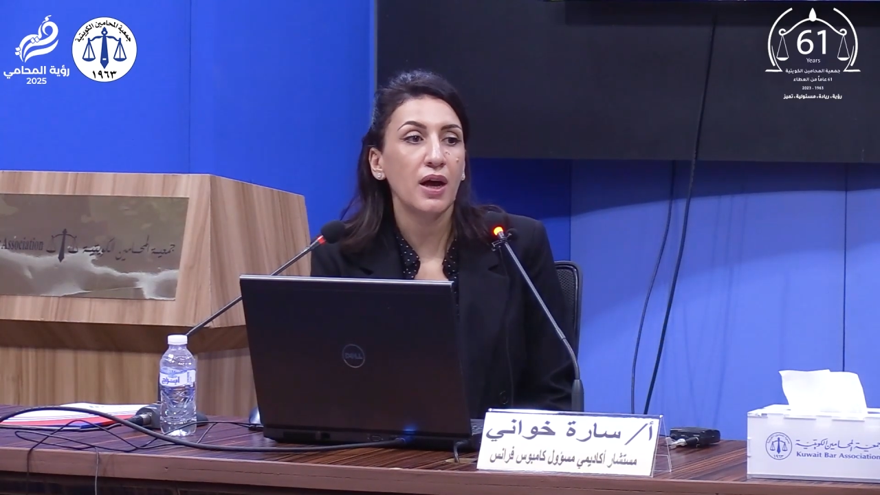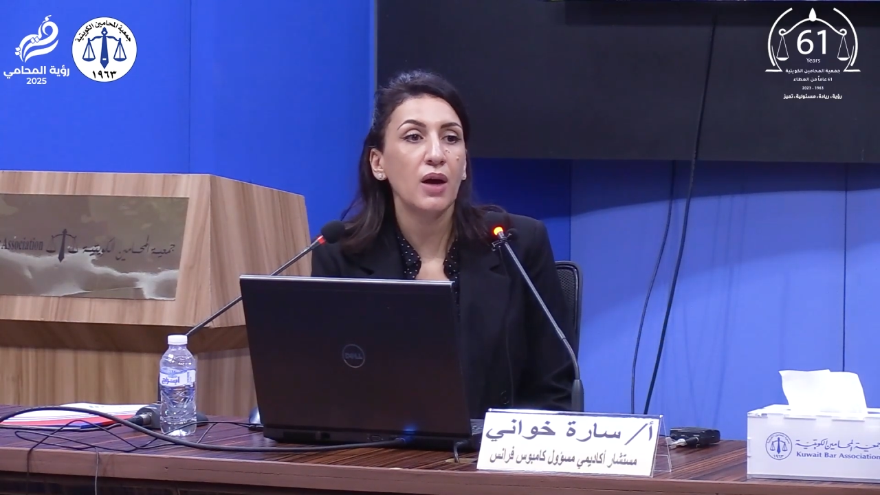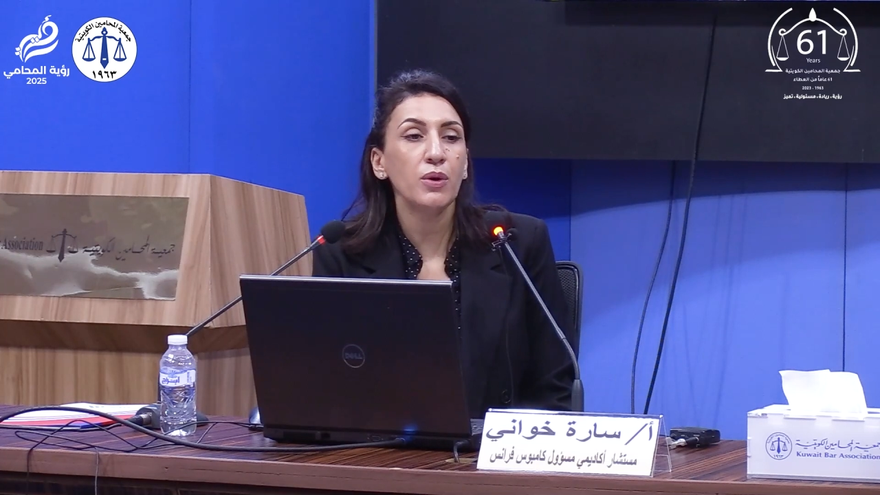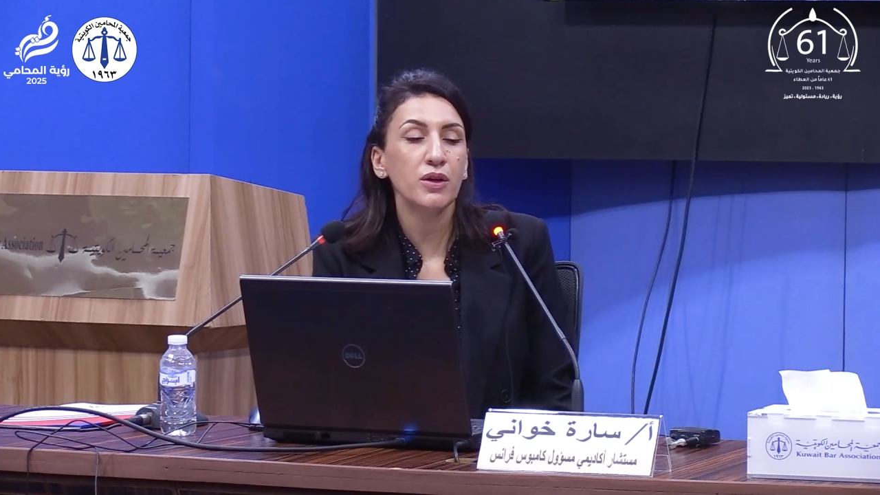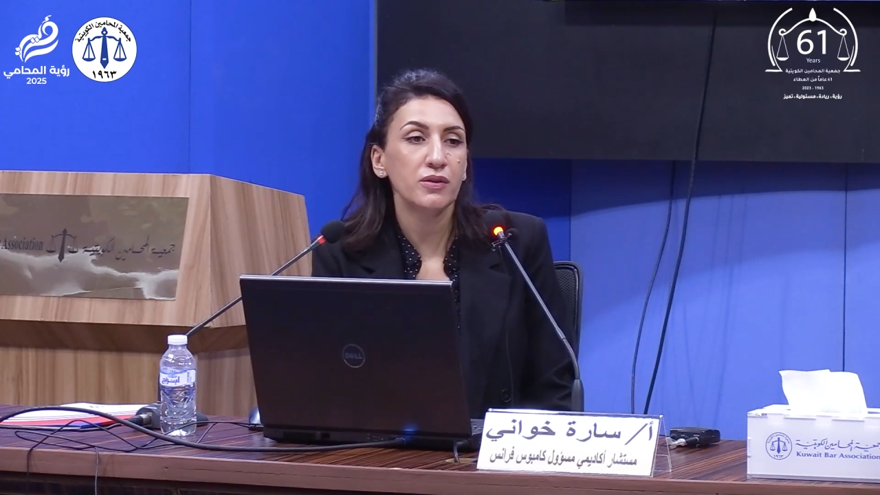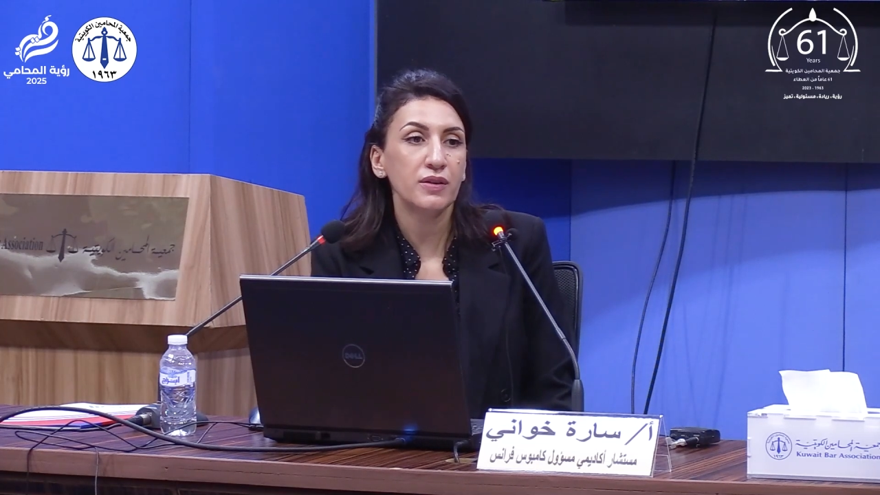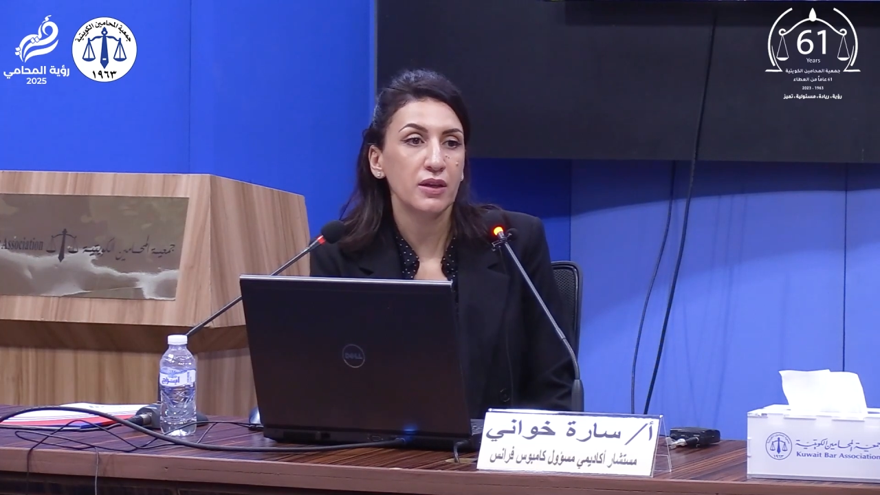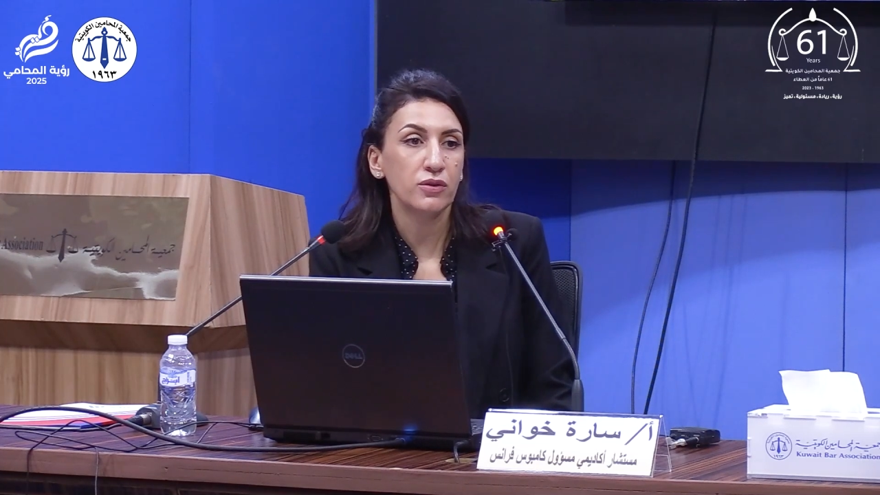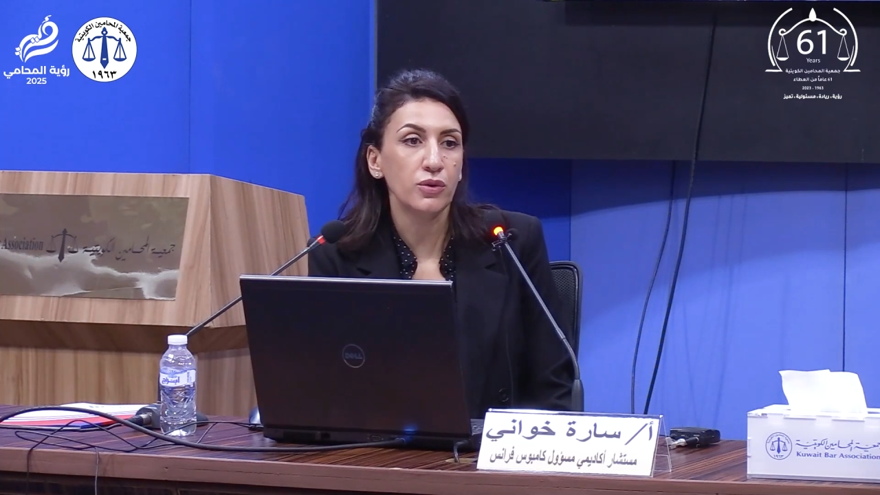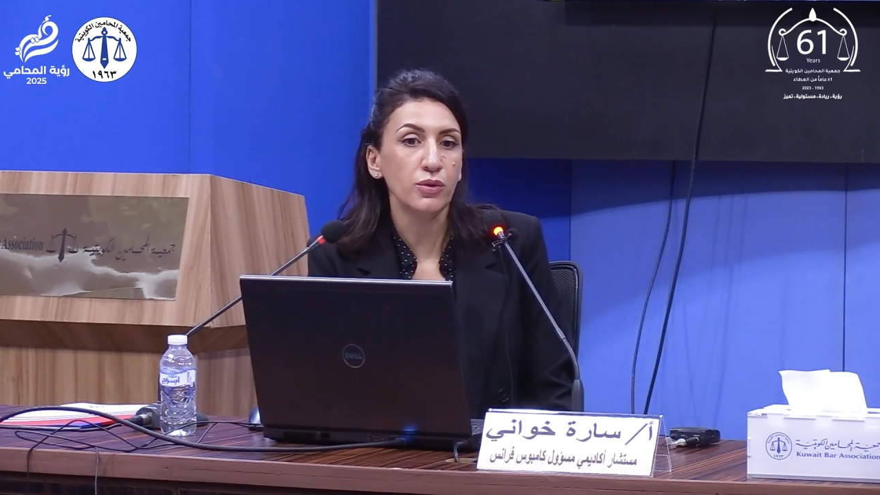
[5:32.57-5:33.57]
I will
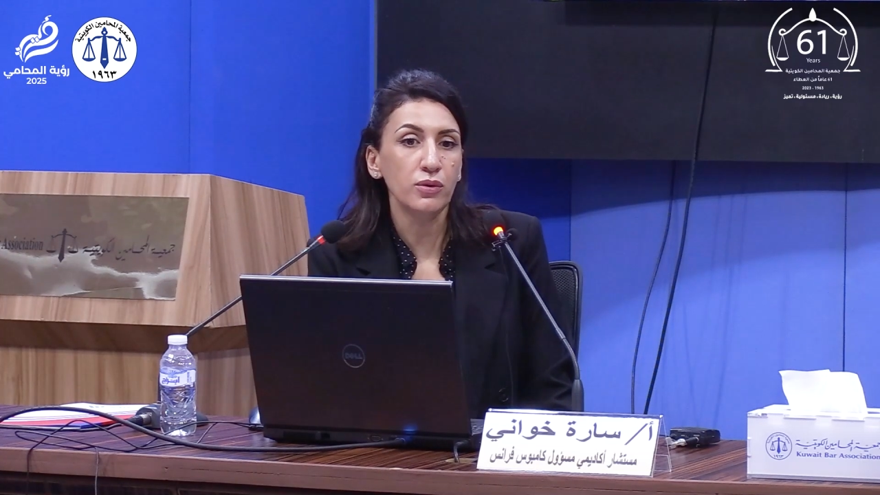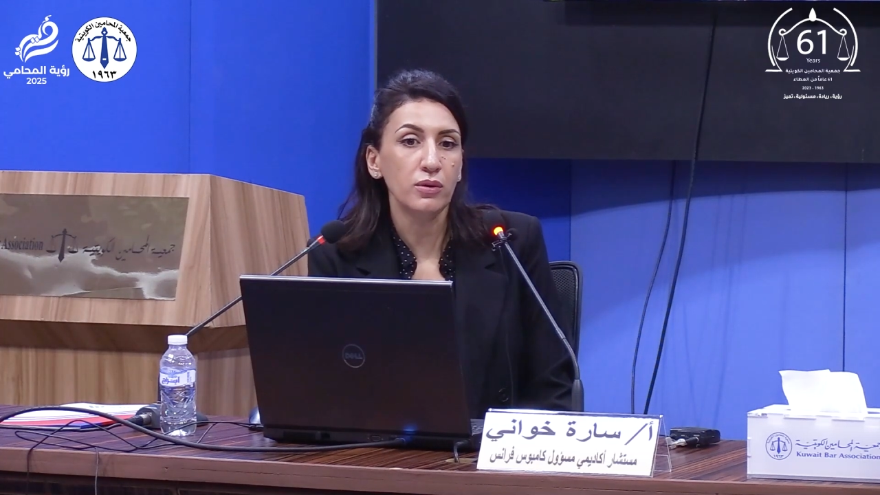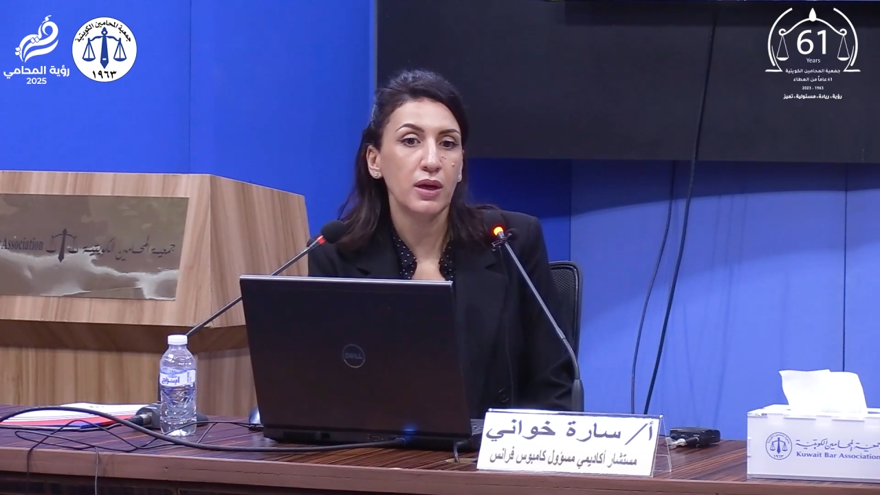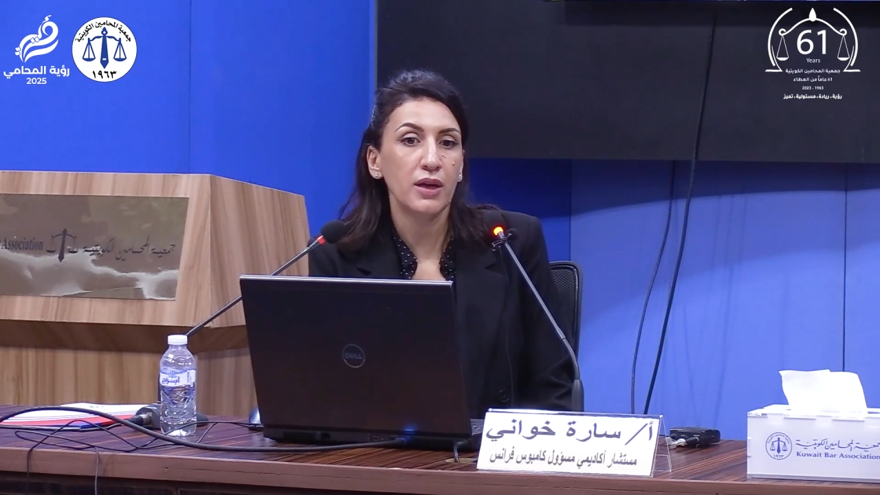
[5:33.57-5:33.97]
contact you